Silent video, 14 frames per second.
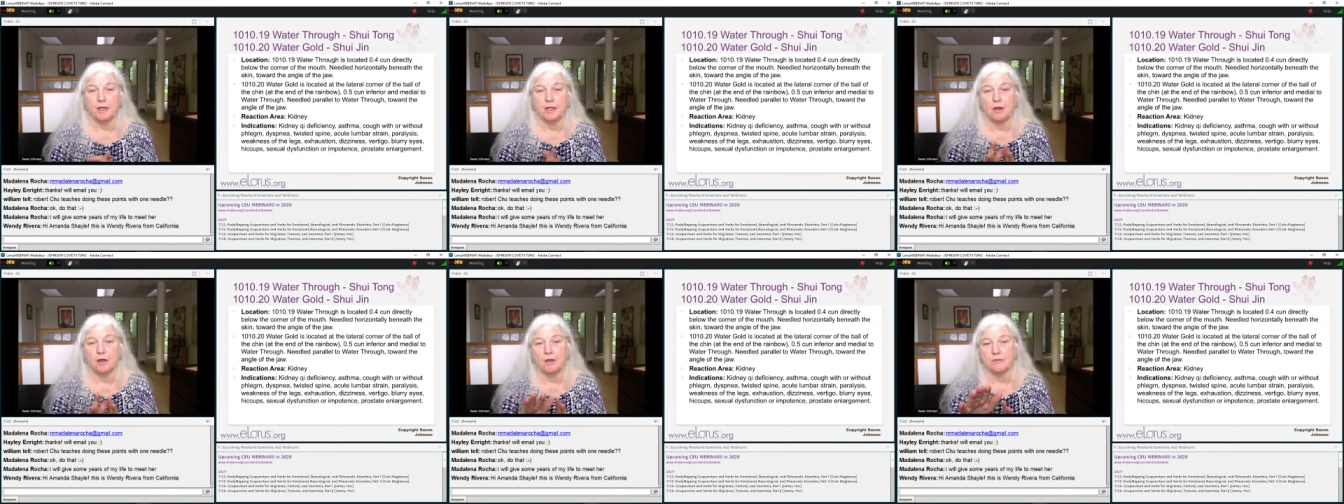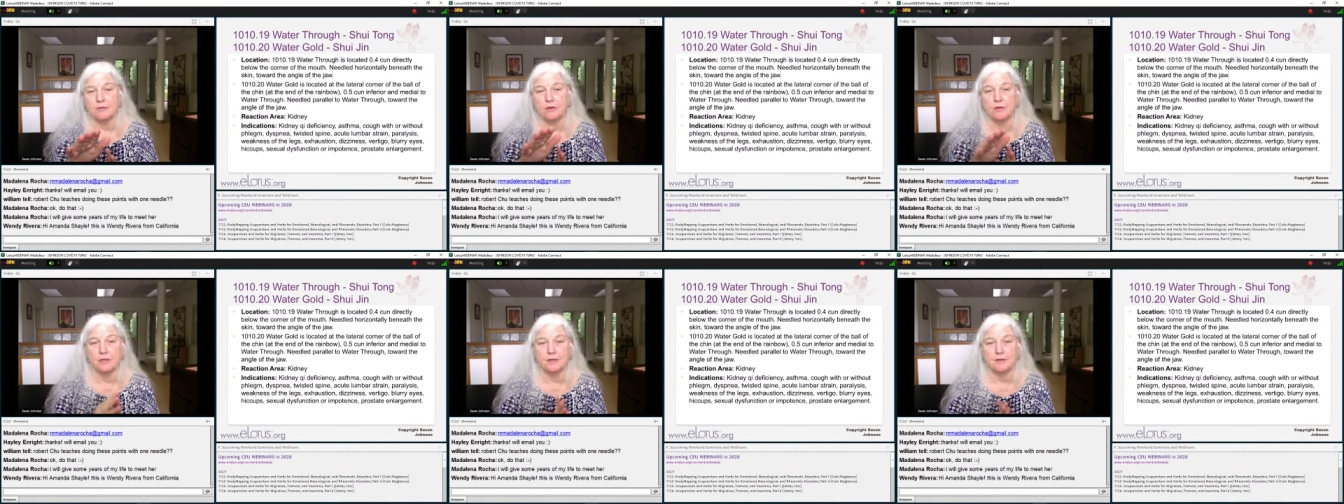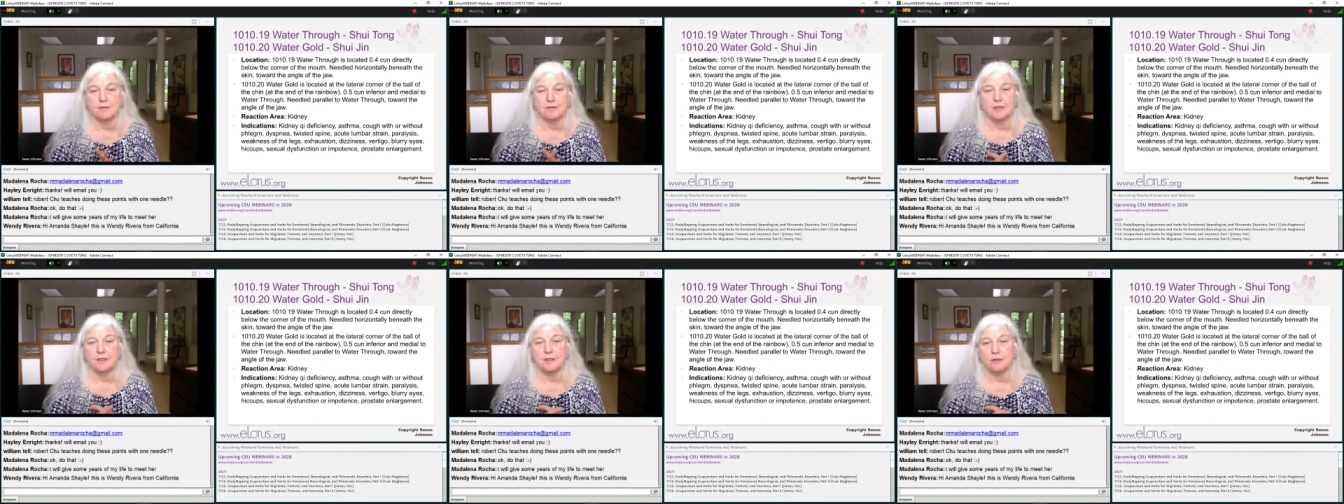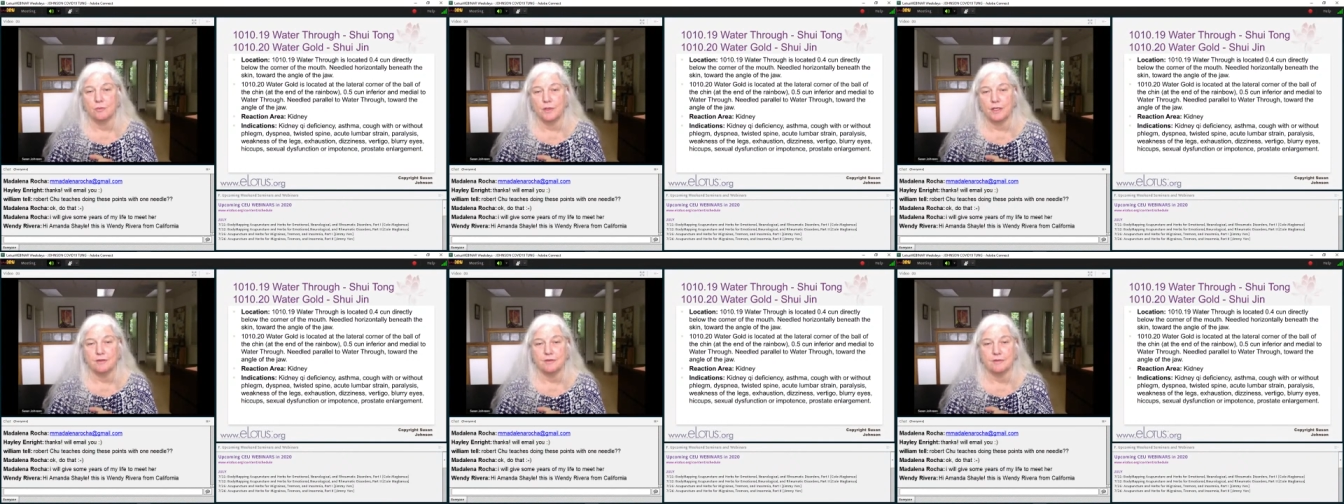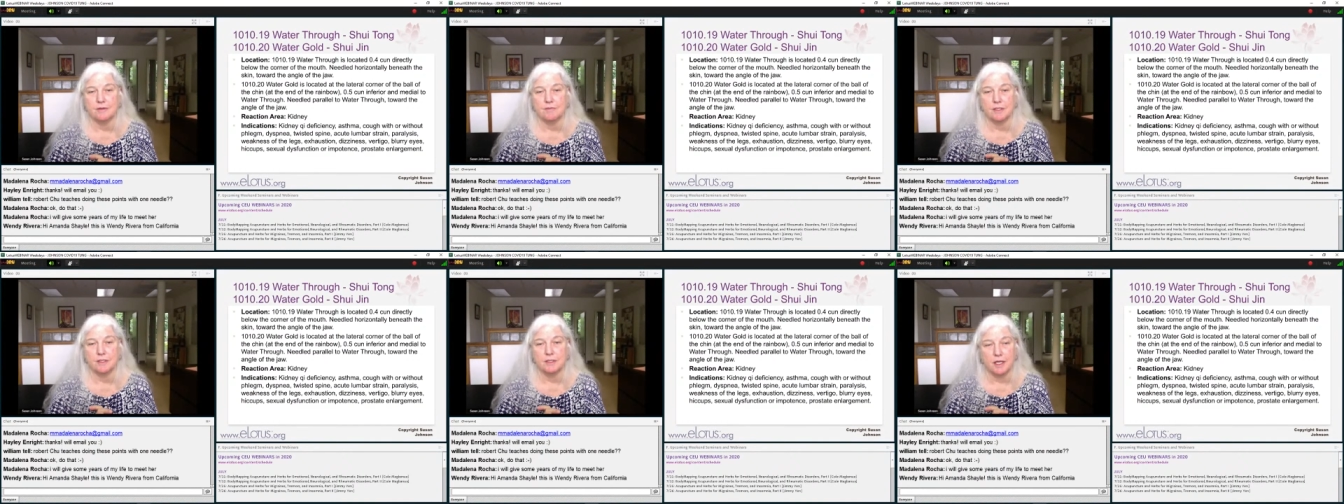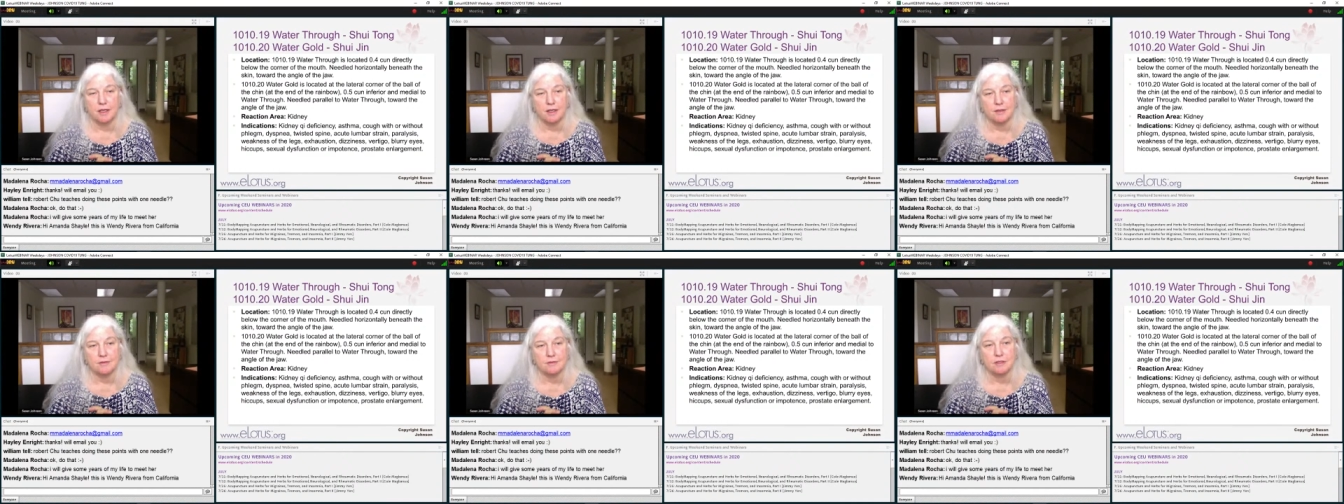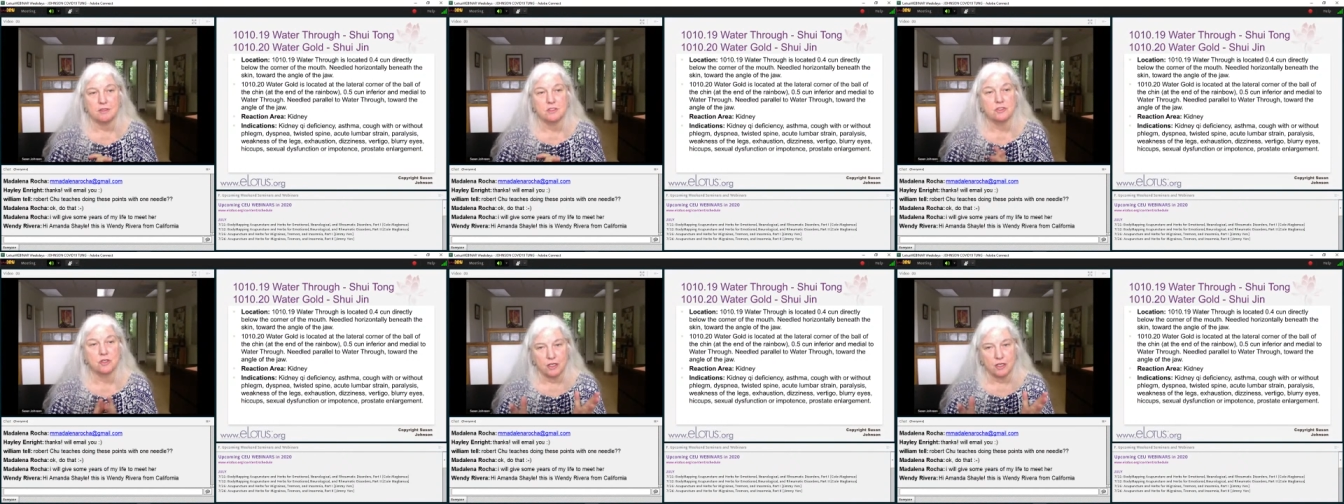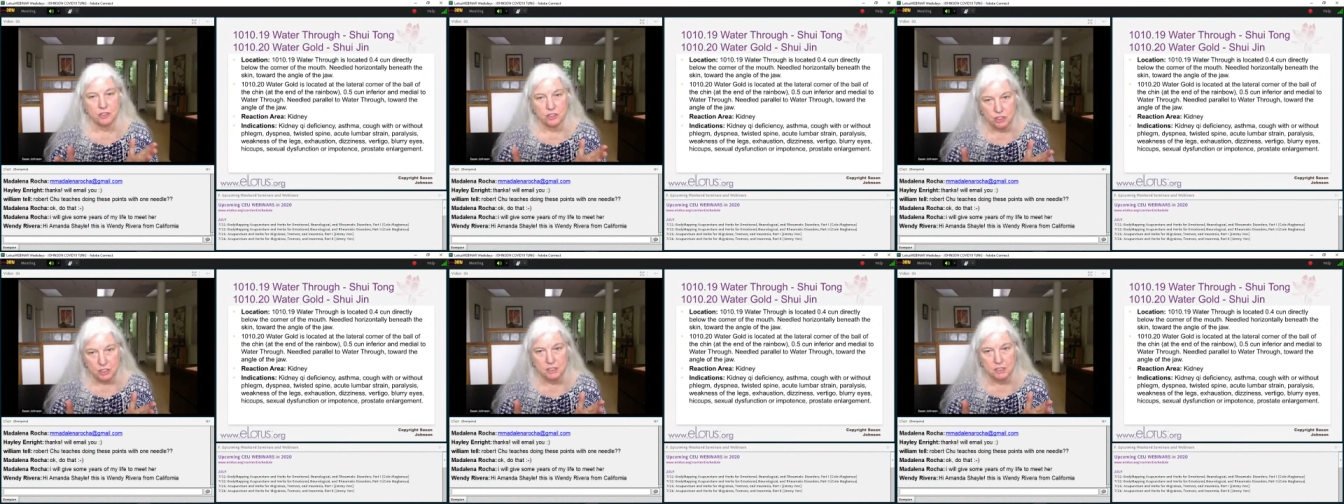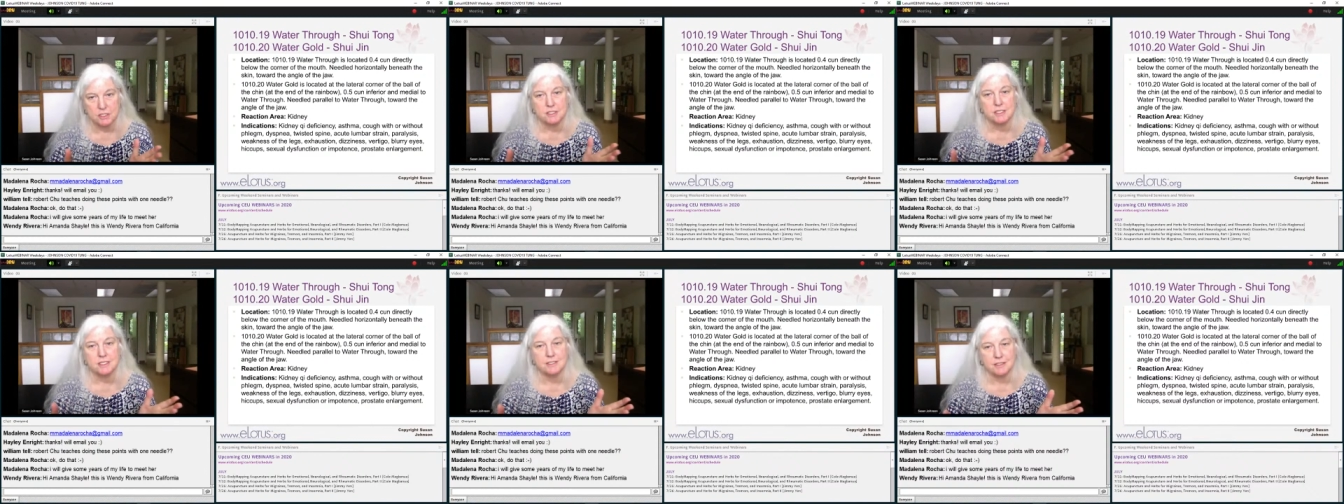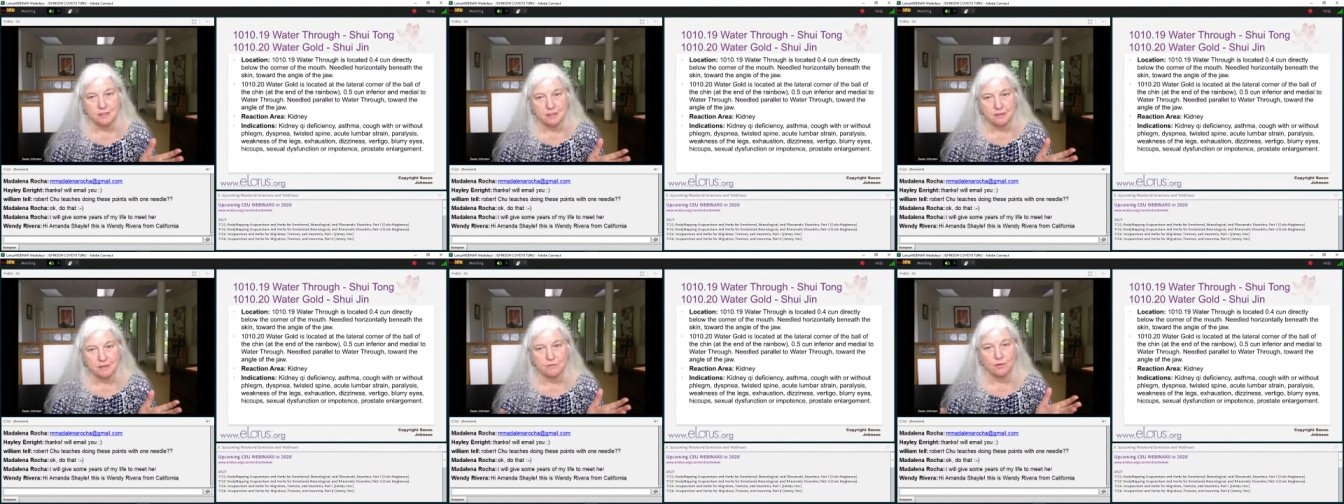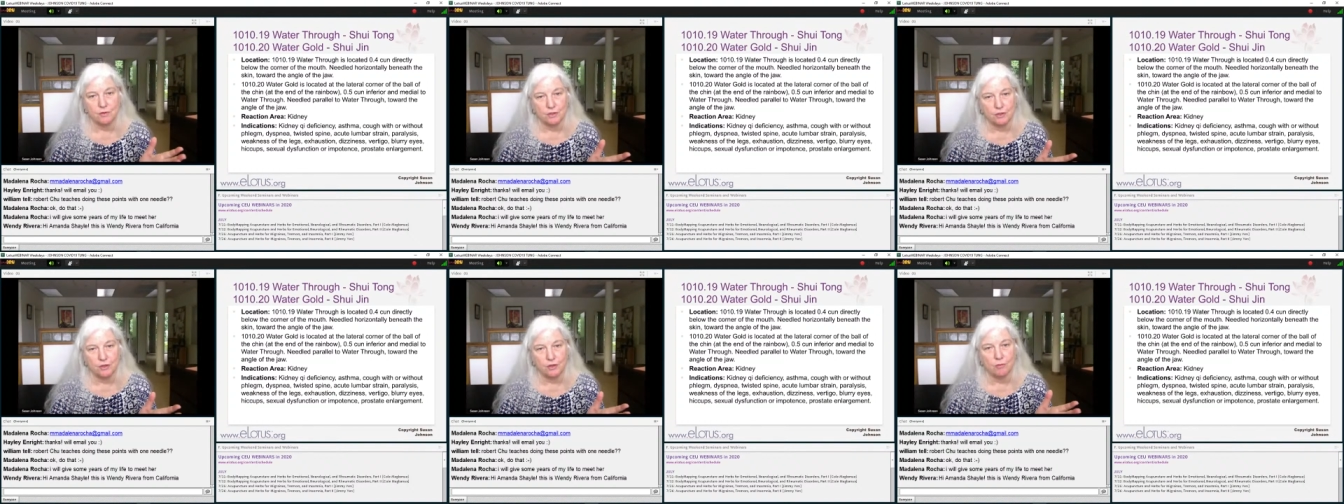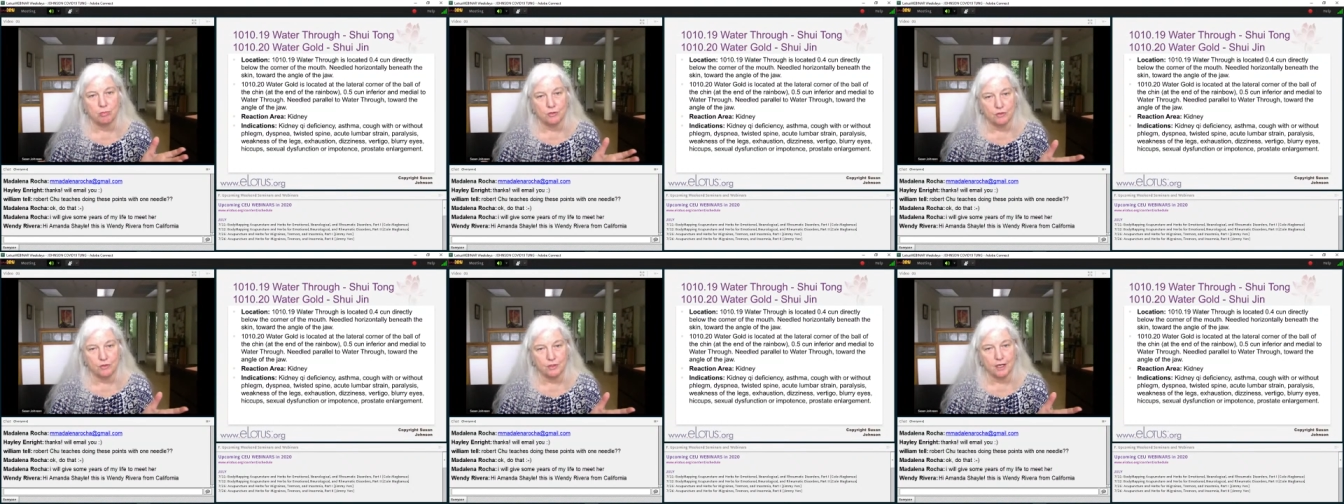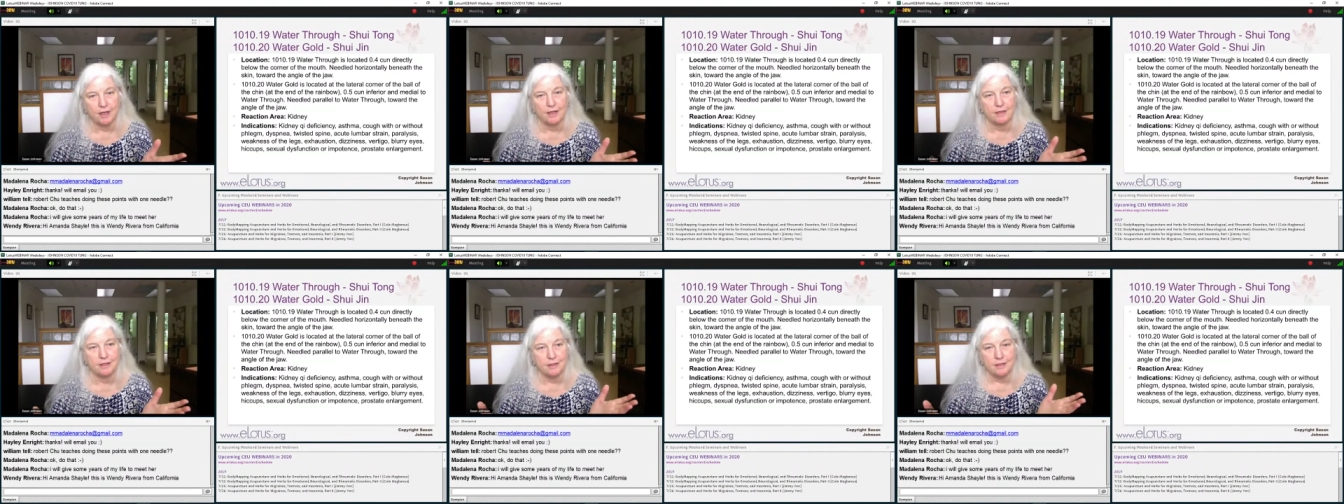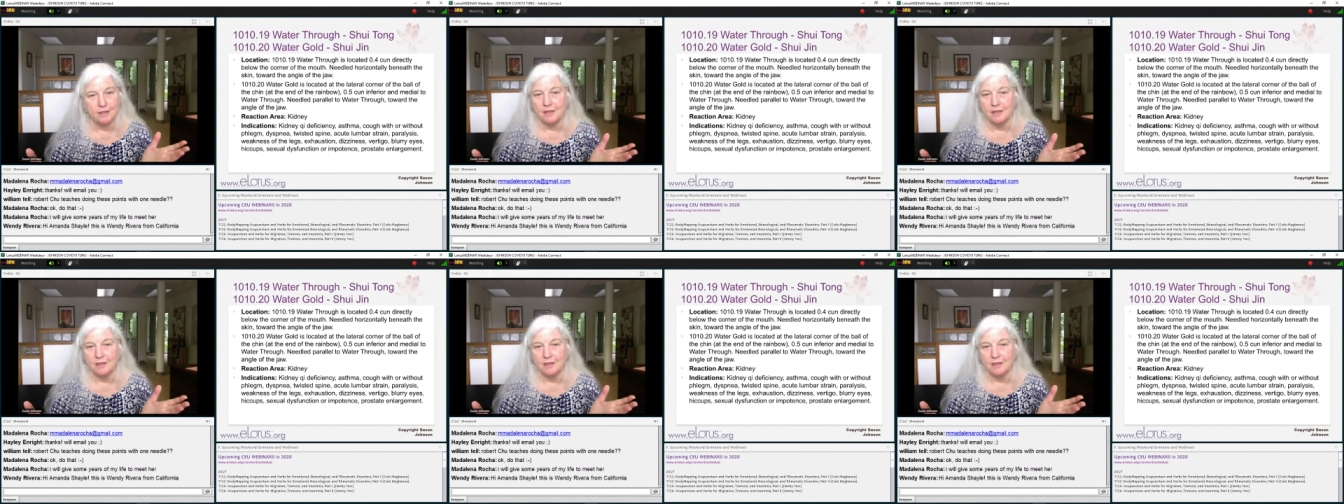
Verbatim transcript: but also you're going to see here weakness of the legs, exhaustion, dizziness, vertigo, blurred eyed.